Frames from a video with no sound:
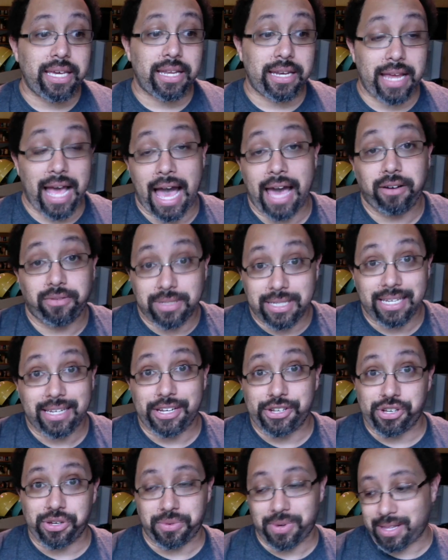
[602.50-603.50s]
an
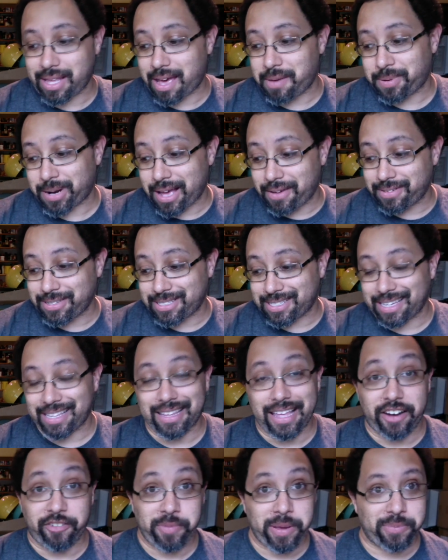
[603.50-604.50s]
issue with that, but obviously a
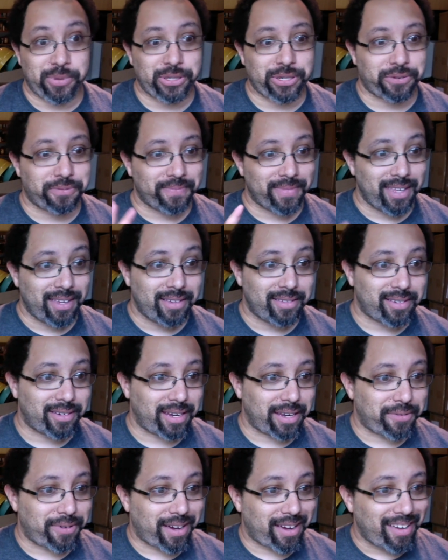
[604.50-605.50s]
lot of people do. So
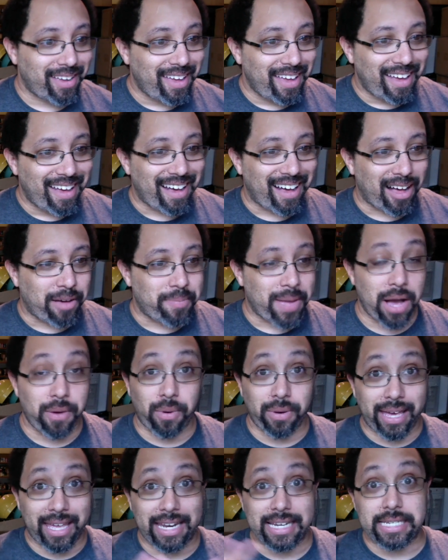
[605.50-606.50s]
anyway, I
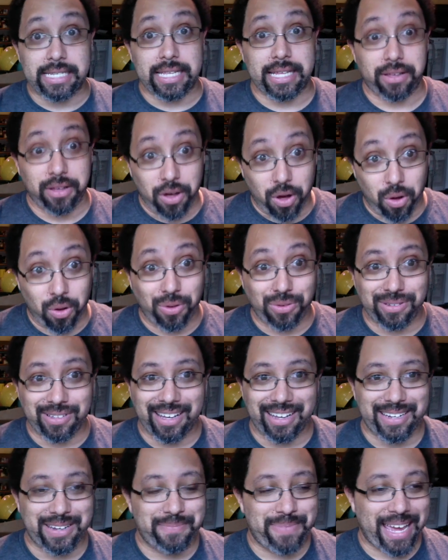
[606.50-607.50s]
won't get into the whole
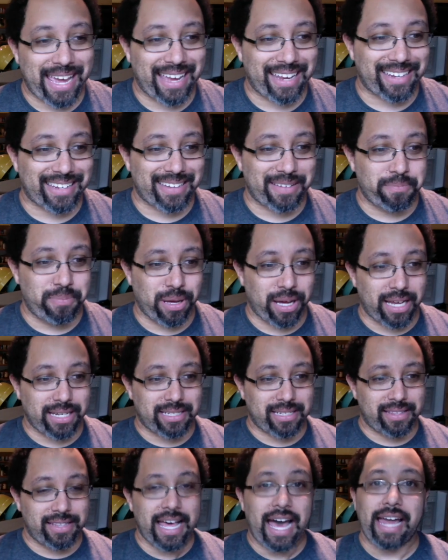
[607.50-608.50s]
gun debate, but
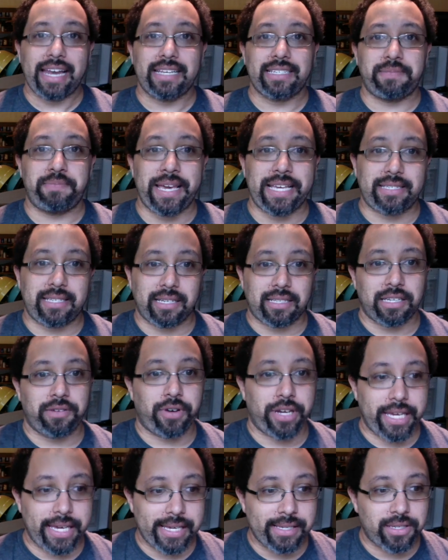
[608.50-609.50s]
that is basically
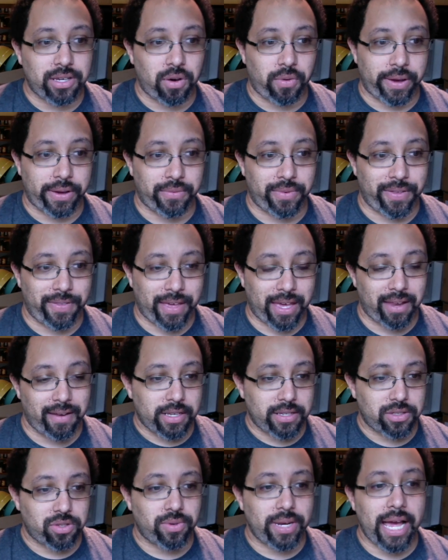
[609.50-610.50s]
where he's going with it.
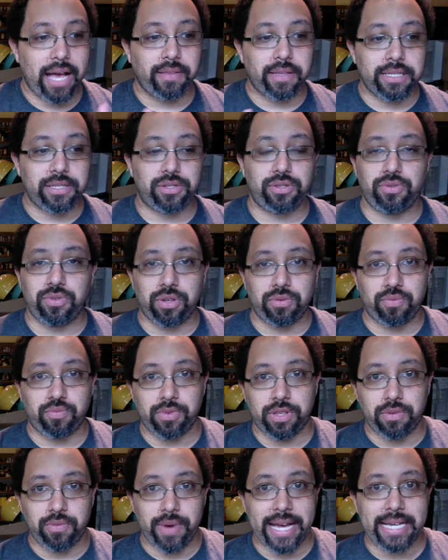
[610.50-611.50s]
So now let's do
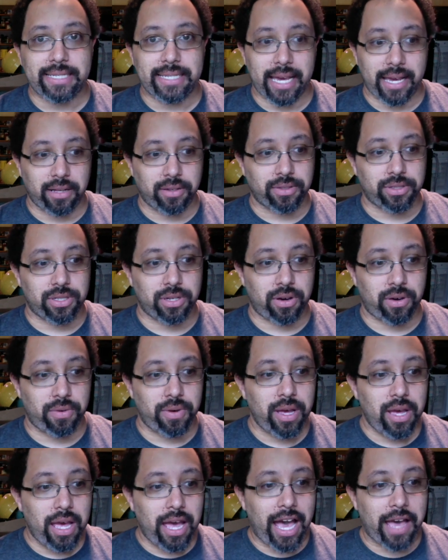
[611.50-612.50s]
the race angle. So
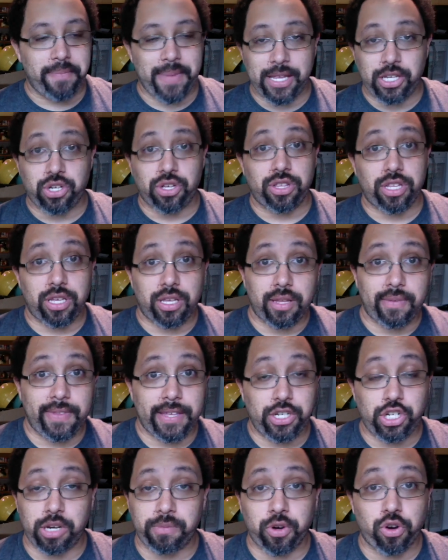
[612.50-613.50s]
I mentioned the
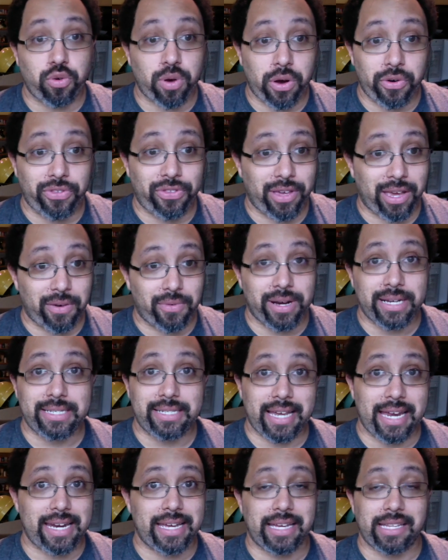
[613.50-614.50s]
Jim Crow thing where he's
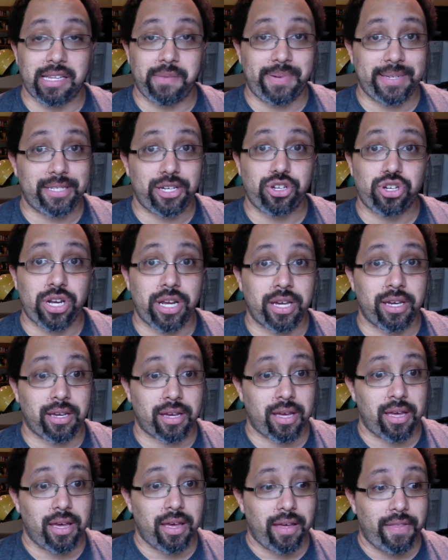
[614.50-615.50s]
standing in the
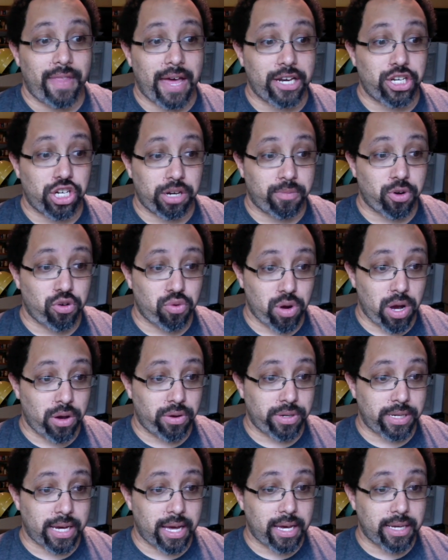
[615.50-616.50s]
positioning that Jim Crow
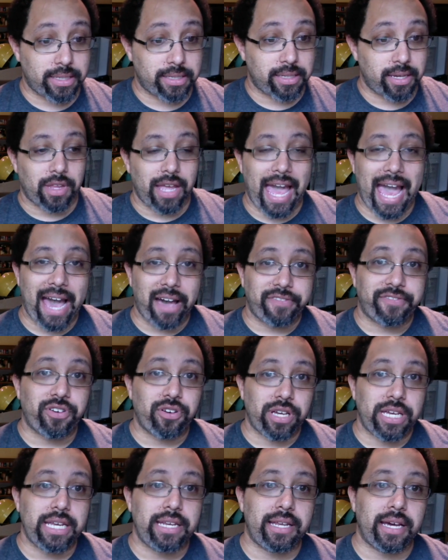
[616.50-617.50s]
does. After
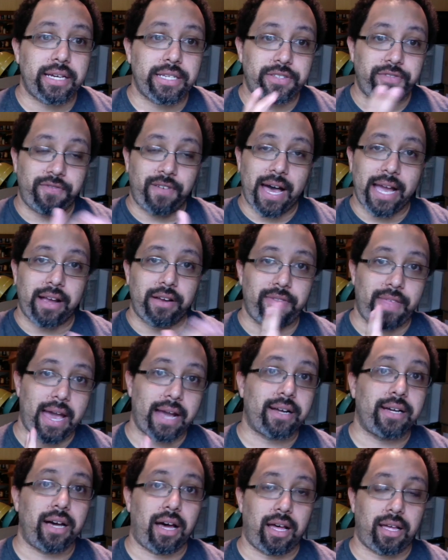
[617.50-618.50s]
he does fire
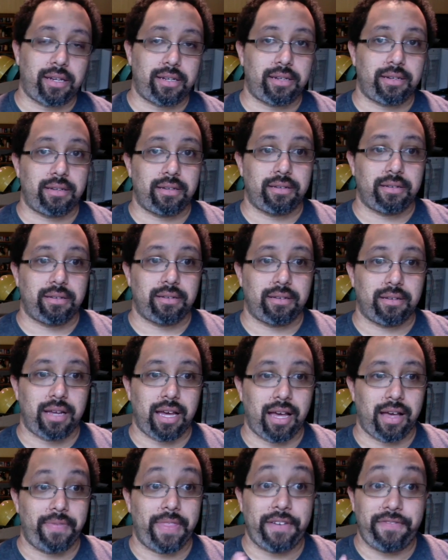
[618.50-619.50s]
that gun,
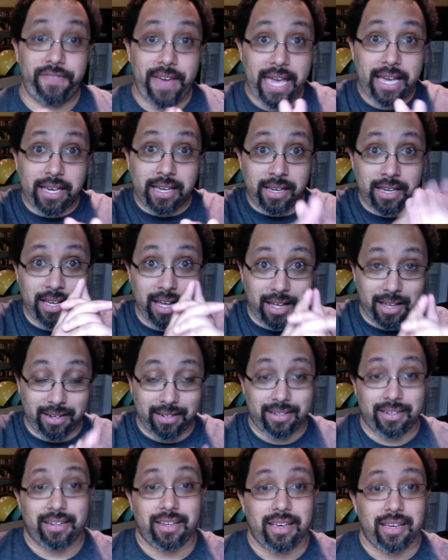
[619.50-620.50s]
the fake
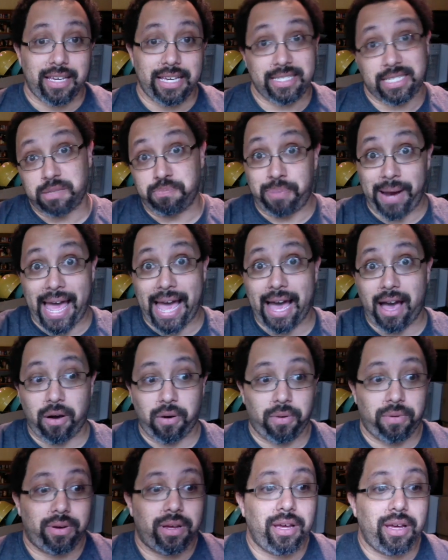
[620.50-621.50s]
gun, he says,
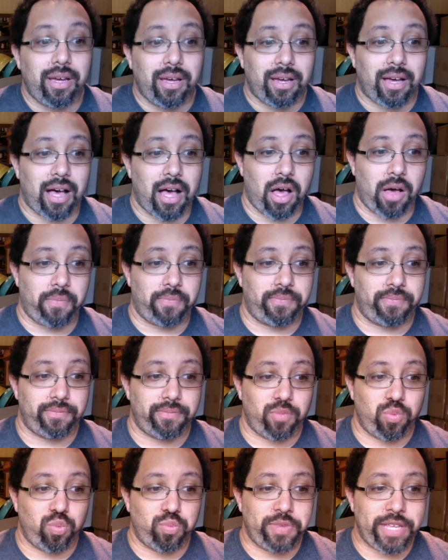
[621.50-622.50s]
blow.
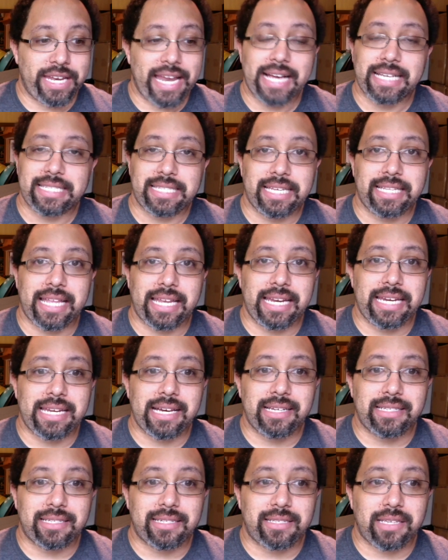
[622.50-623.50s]
The next thing that he
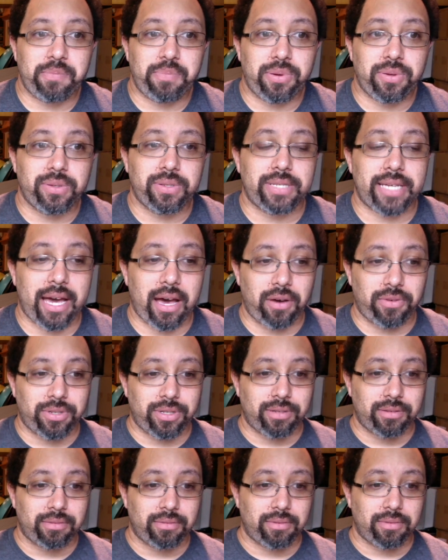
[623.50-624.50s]
does is he pulls out
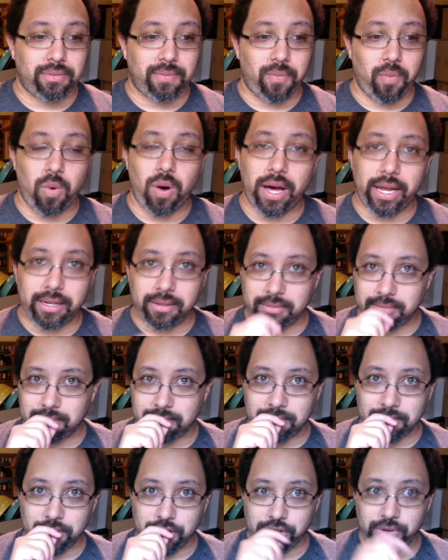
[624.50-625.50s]
one
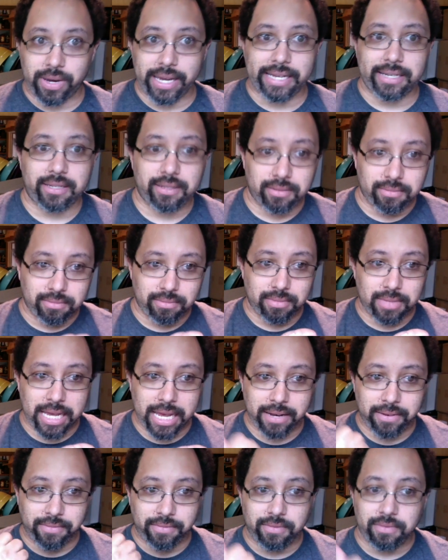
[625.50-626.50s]
joint
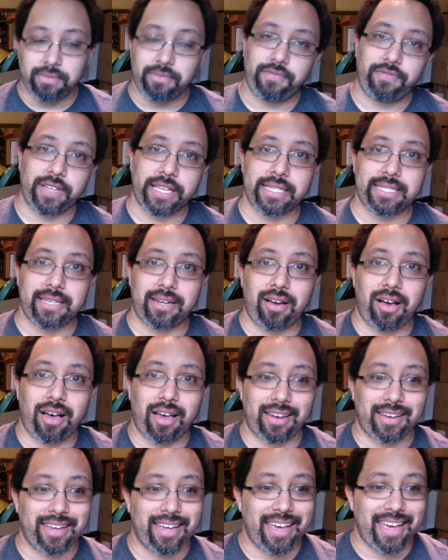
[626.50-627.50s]
and flicks it on.